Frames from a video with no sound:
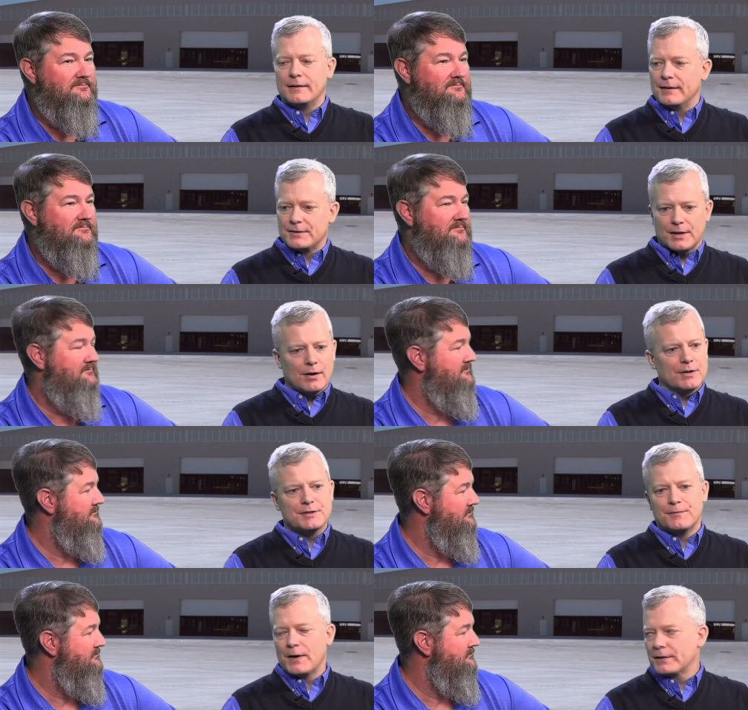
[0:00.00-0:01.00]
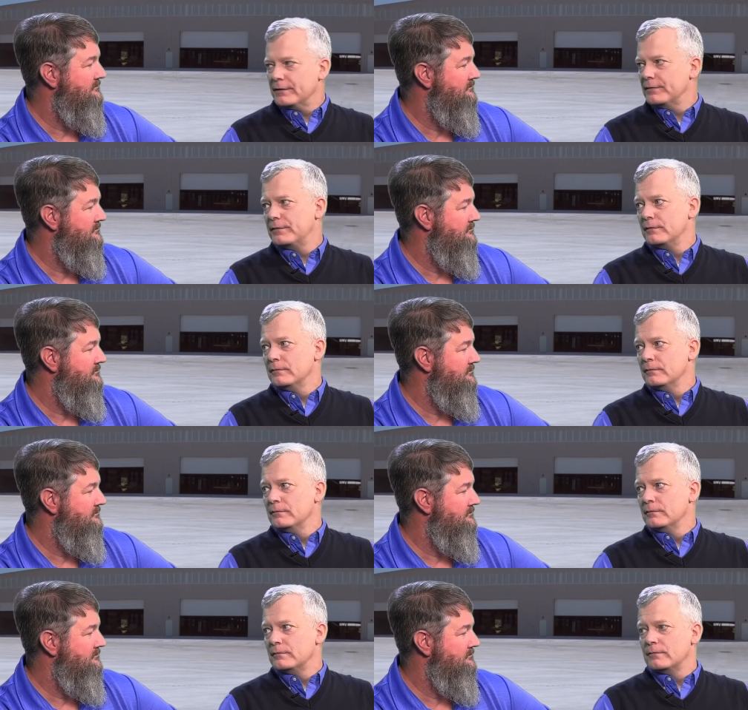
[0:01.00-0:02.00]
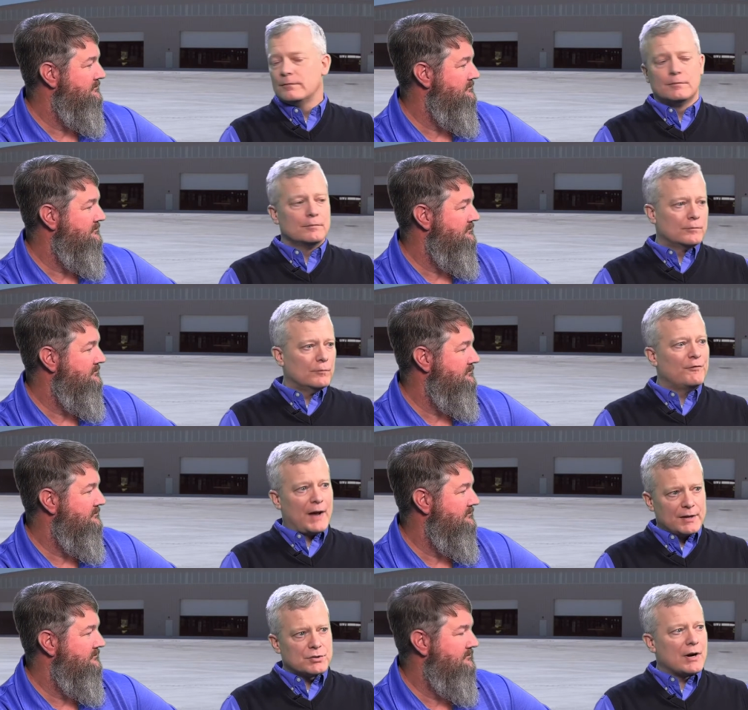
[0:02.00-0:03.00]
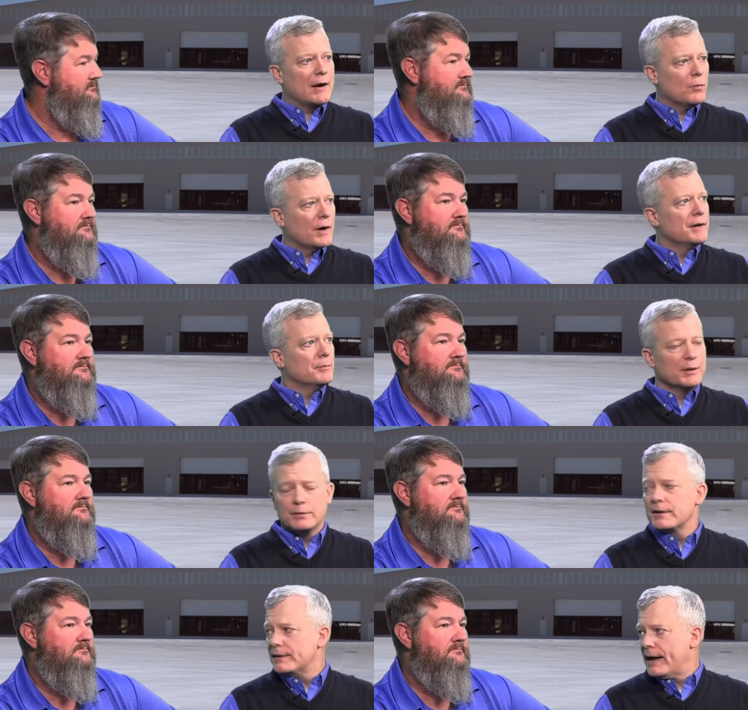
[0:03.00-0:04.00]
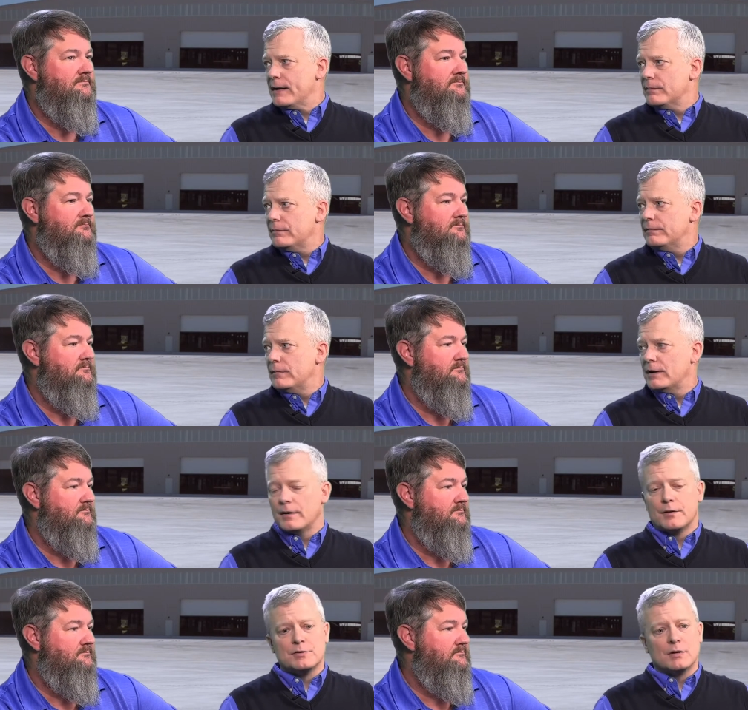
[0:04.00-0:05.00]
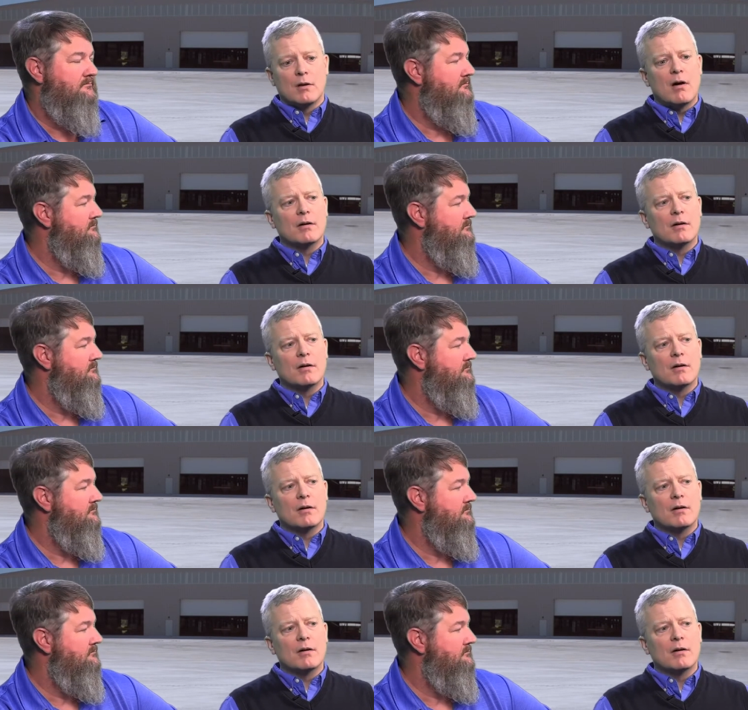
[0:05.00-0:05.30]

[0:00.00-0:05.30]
Speaker 1: it's a cost-effective, fast-track way to build a dam. Uh, there's a lot